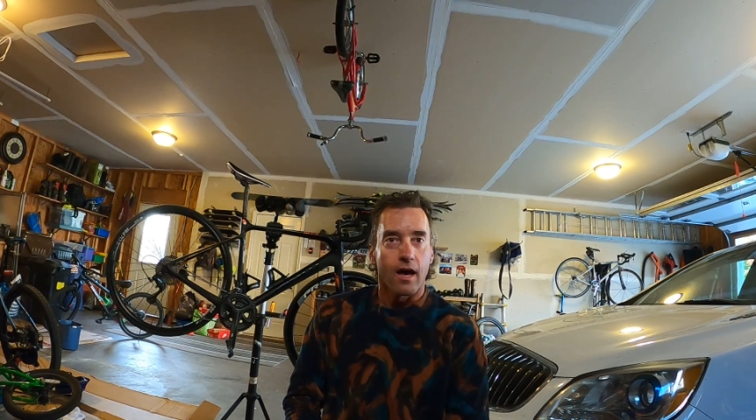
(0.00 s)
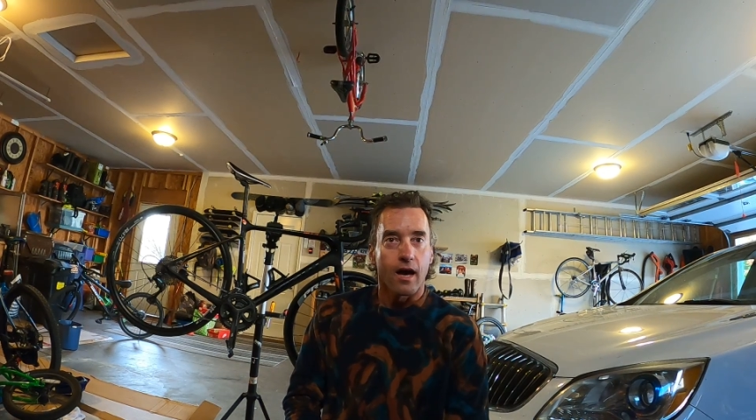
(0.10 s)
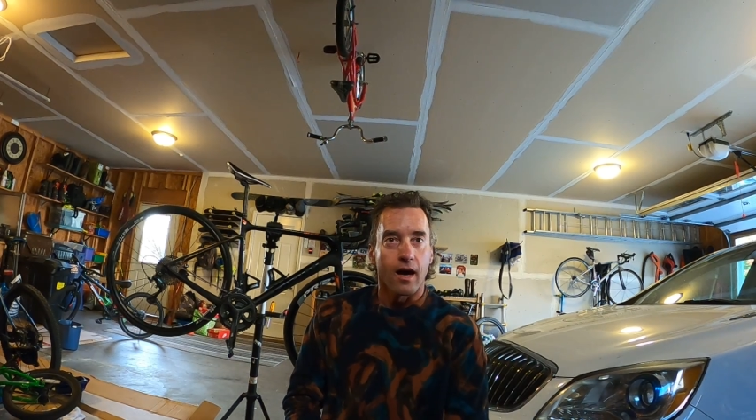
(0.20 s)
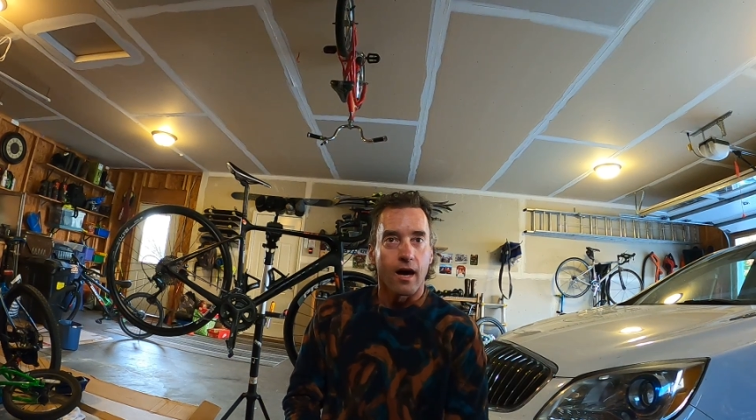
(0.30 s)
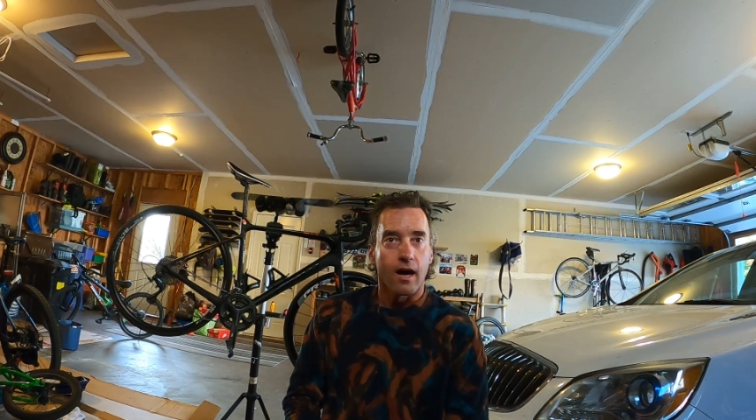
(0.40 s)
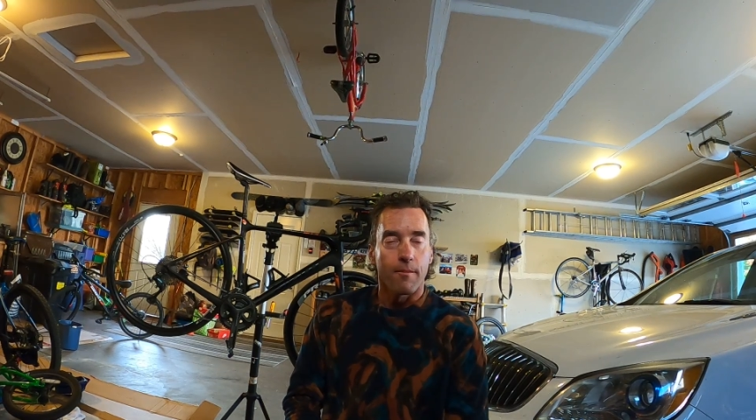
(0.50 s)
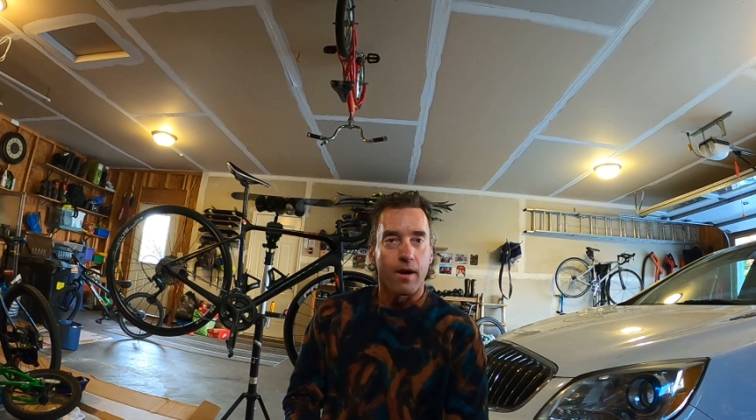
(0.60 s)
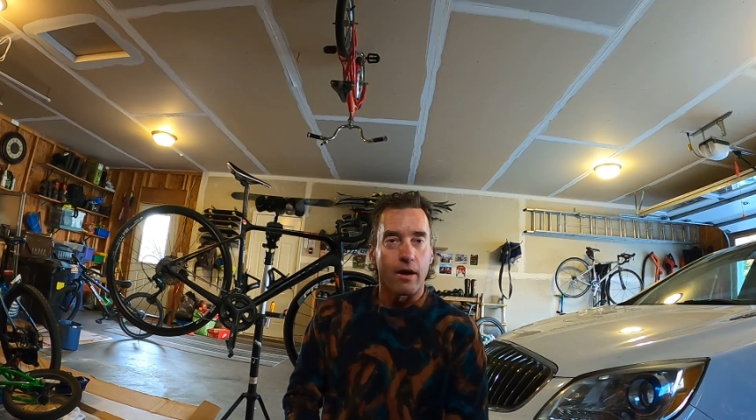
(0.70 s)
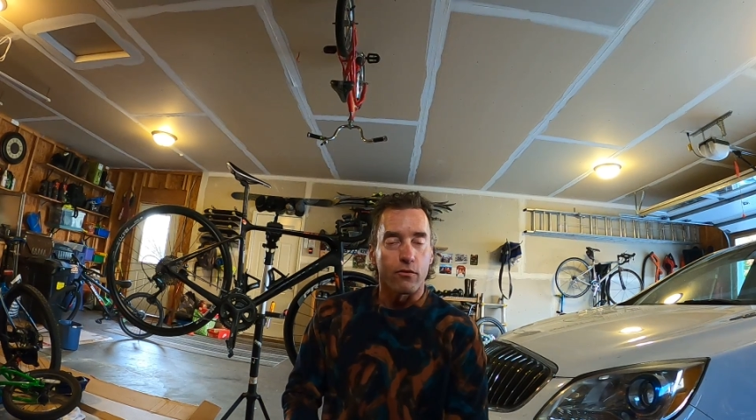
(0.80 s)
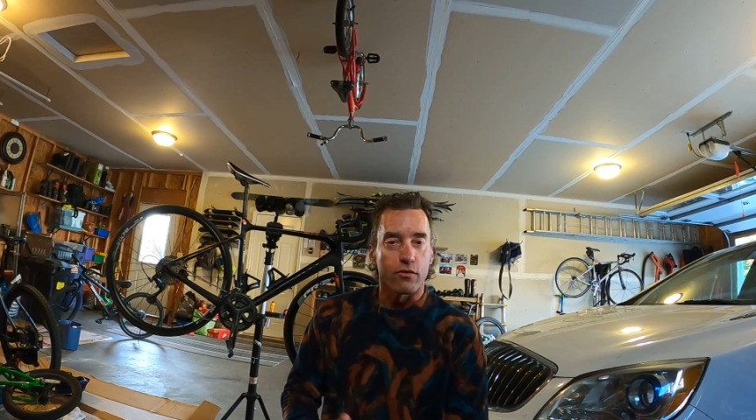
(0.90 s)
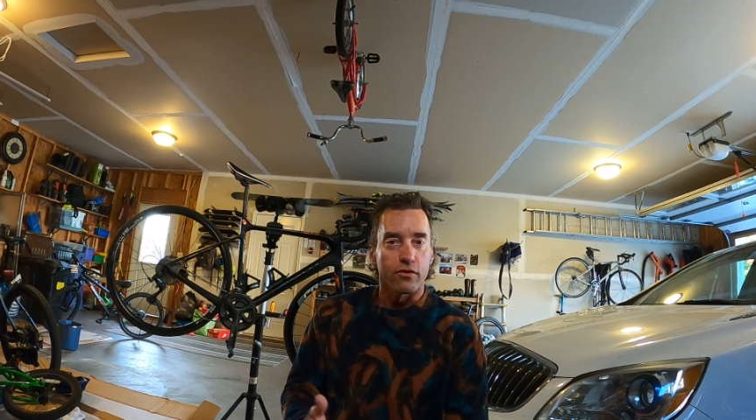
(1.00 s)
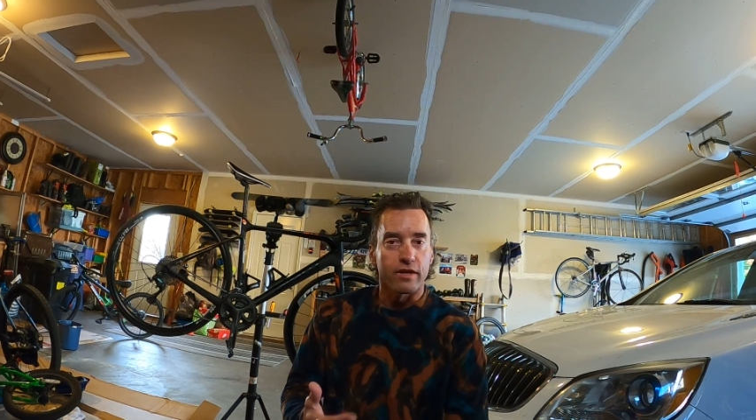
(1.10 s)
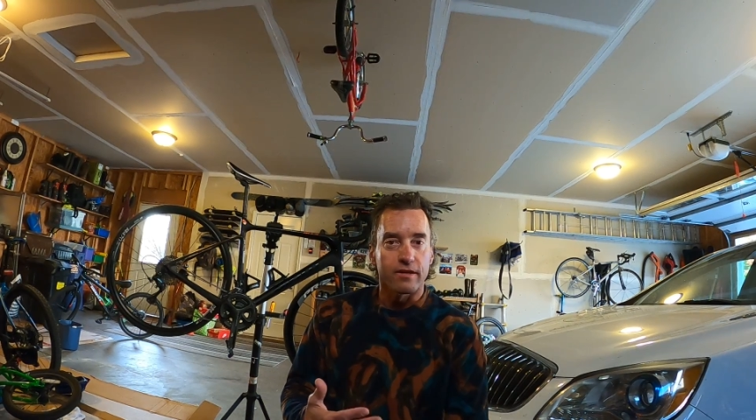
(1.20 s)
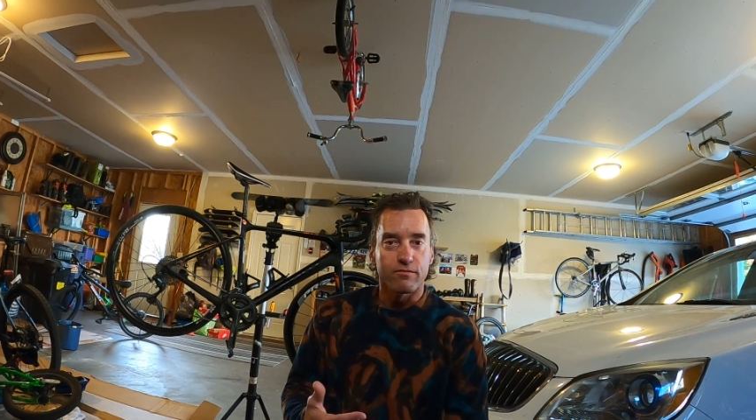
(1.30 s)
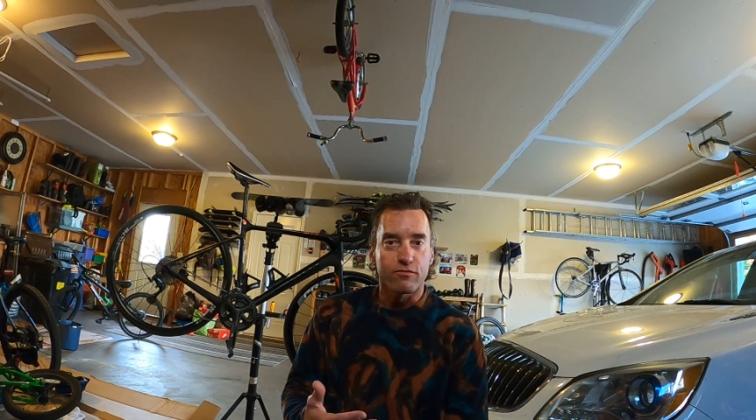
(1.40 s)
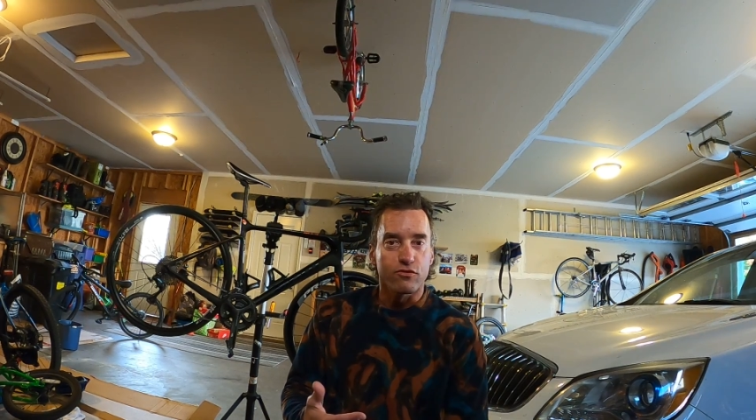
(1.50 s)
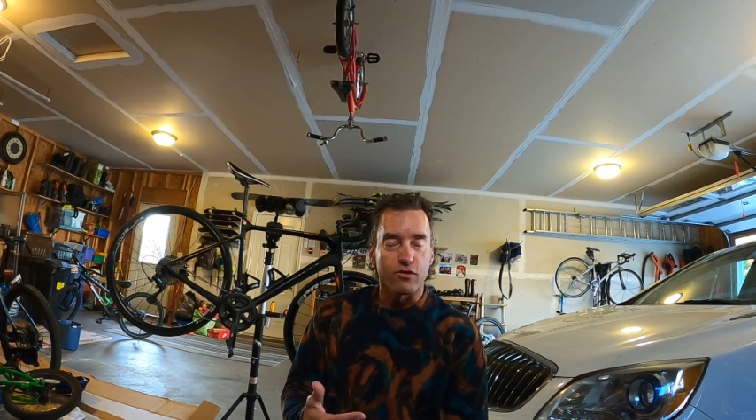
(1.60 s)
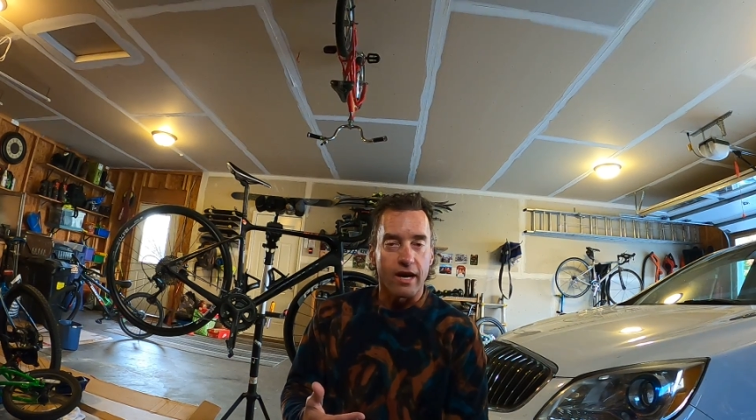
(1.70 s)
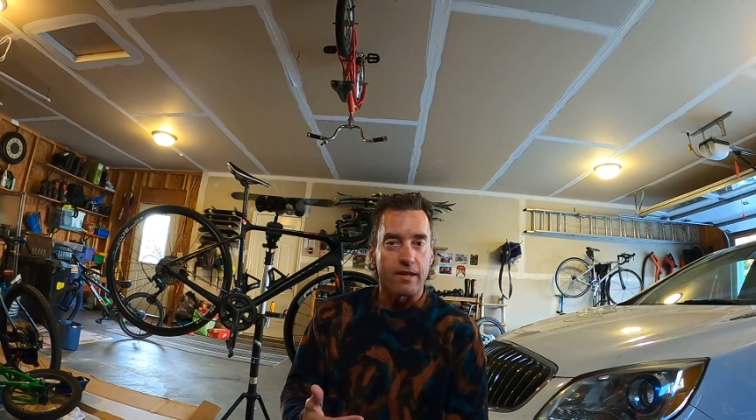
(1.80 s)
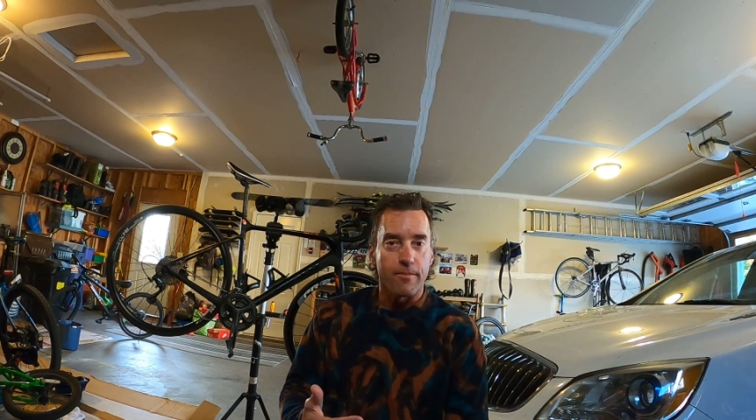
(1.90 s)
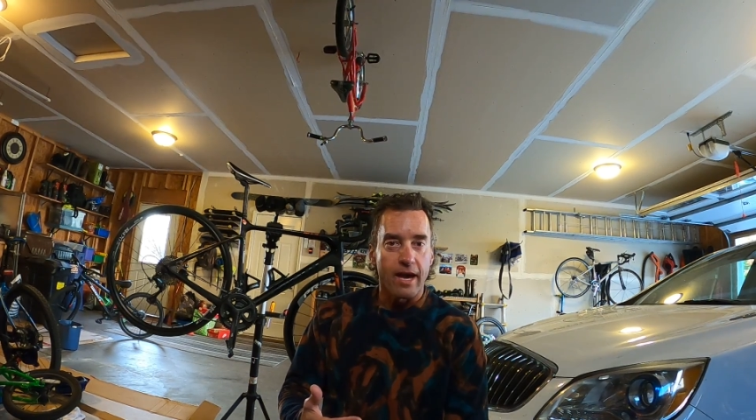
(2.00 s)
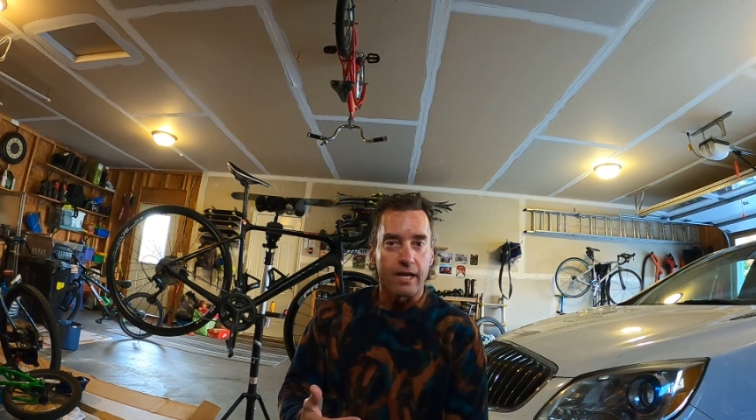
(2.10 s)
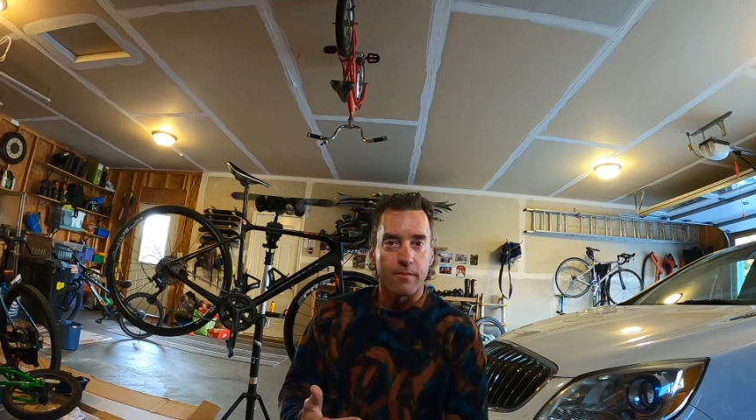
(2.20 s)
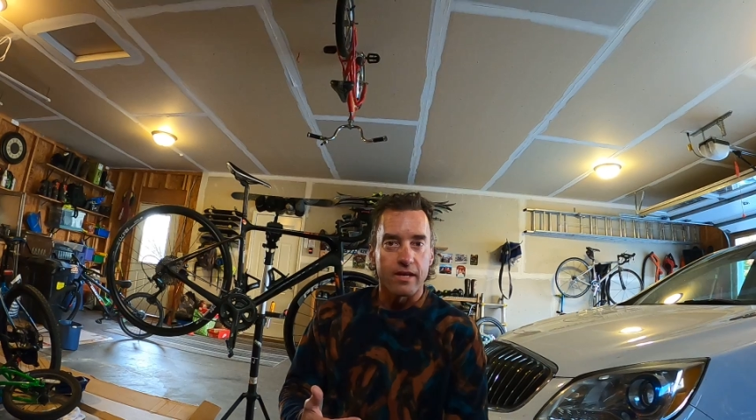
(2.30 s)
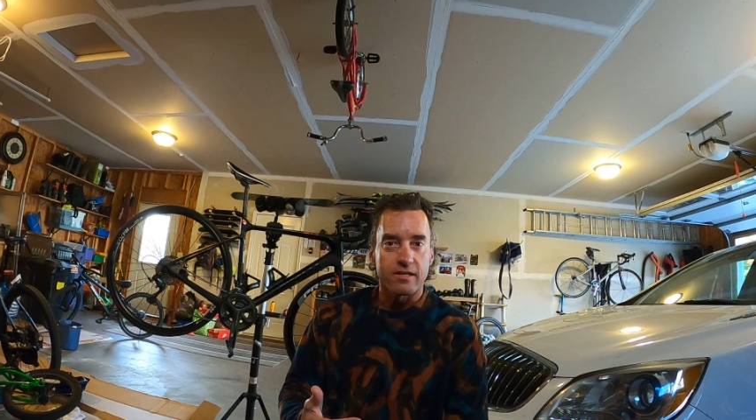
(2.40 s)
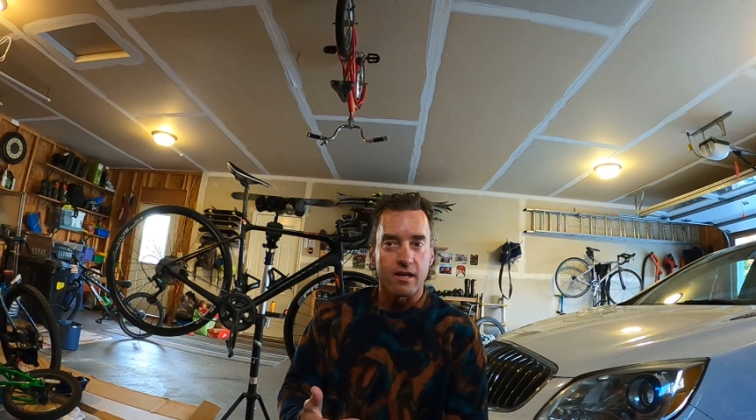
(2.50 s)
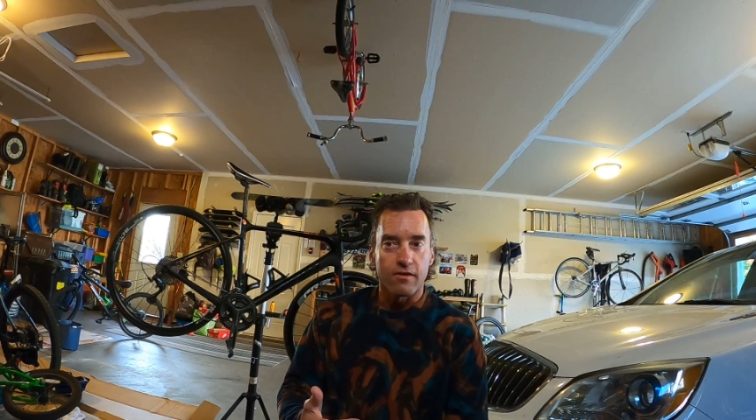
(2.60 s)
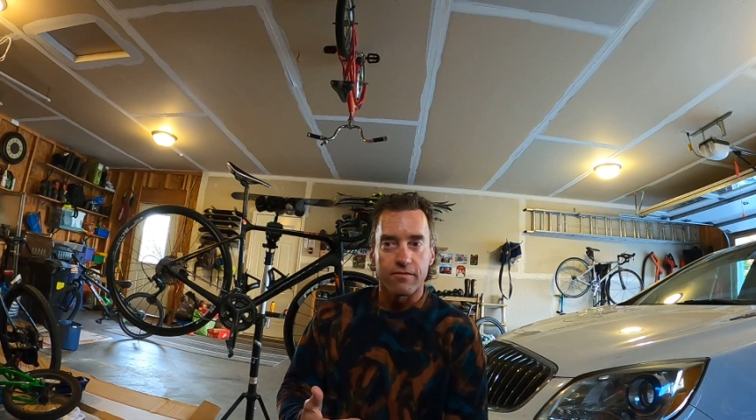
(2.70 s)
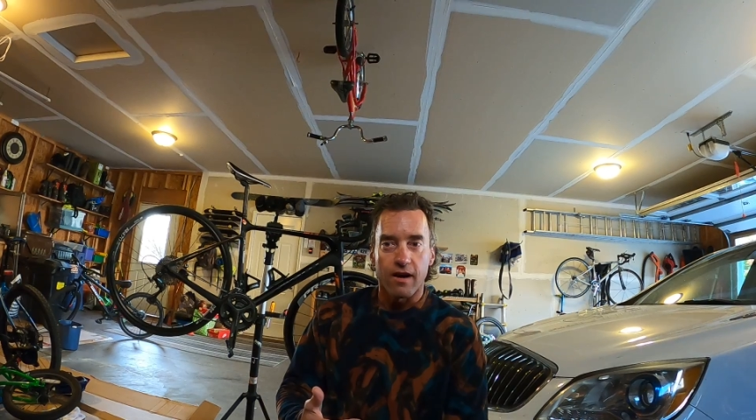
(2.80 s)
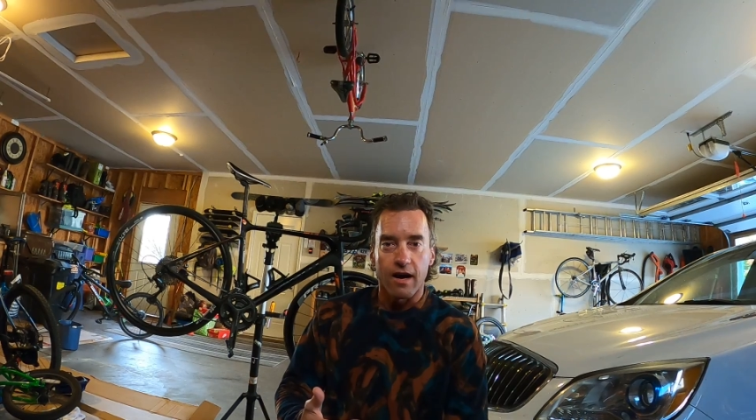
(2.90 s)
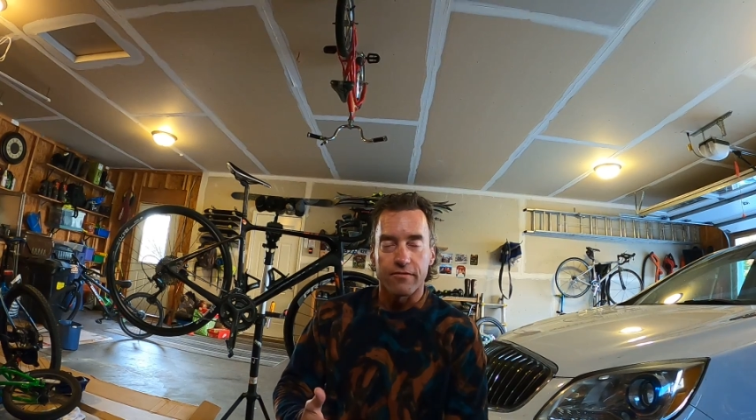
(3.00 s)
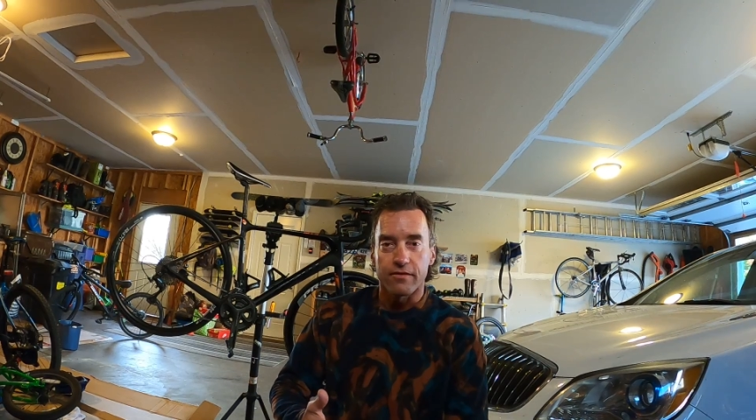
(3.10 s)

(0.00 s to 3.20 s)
I really tried to back myself off.